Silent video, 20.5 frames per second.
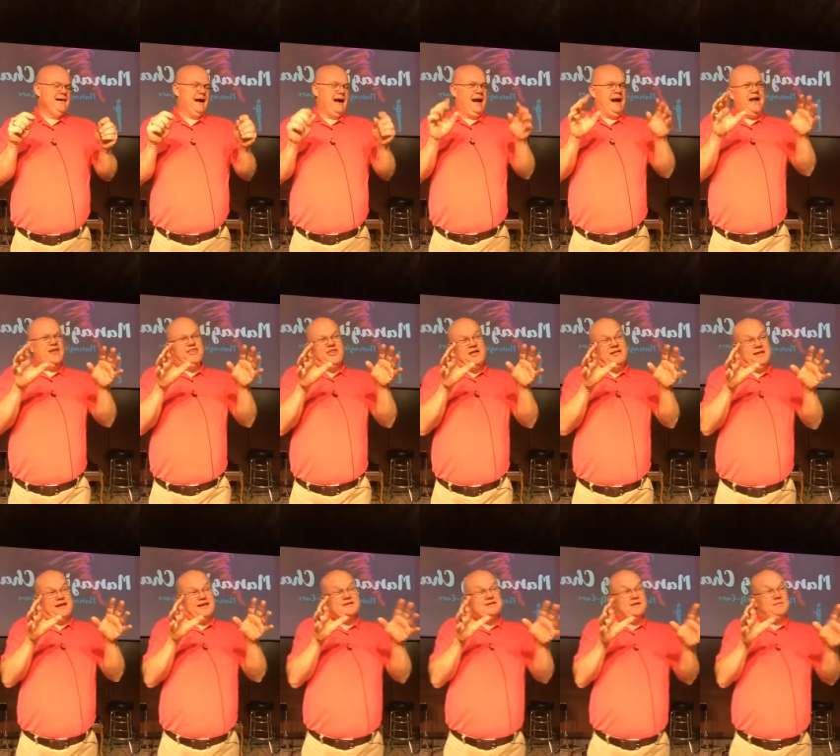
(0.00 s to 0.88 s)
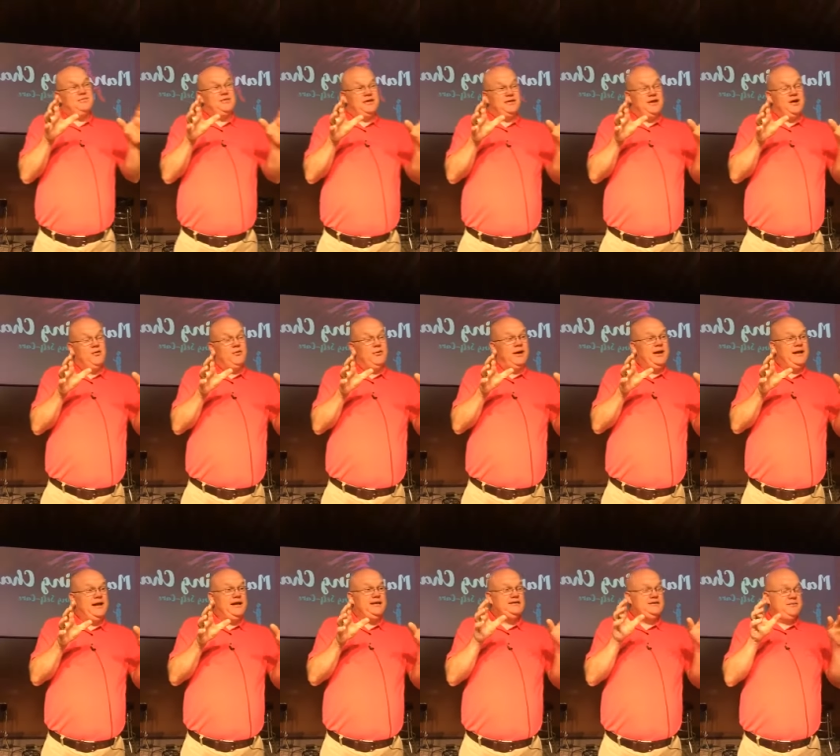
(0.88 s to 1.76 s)
And I think that's something that we
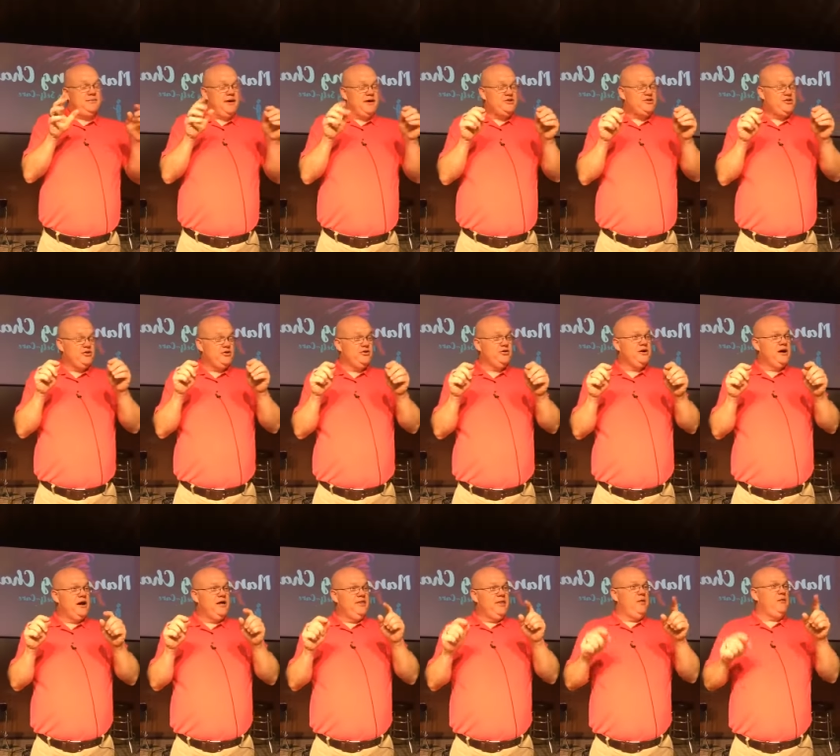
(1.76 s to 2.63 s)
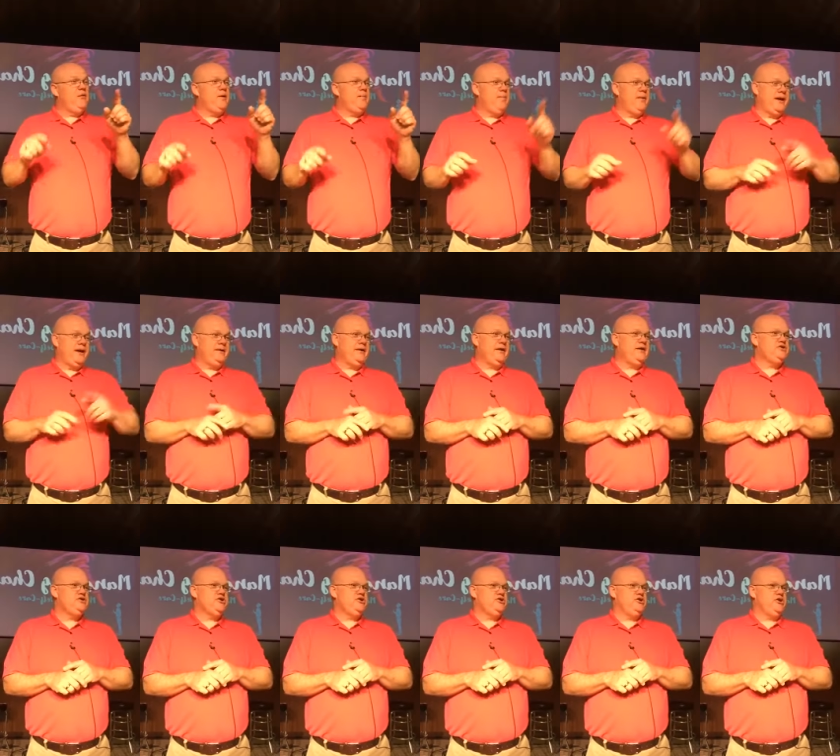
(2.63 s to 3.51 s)
need to make sure that we pay
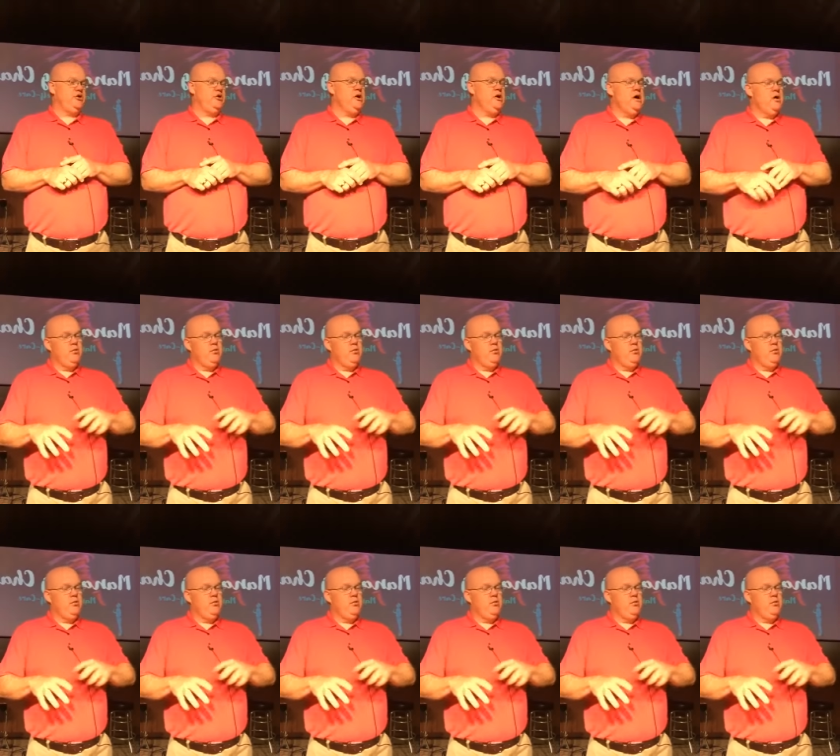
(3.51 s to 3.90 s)
attention to.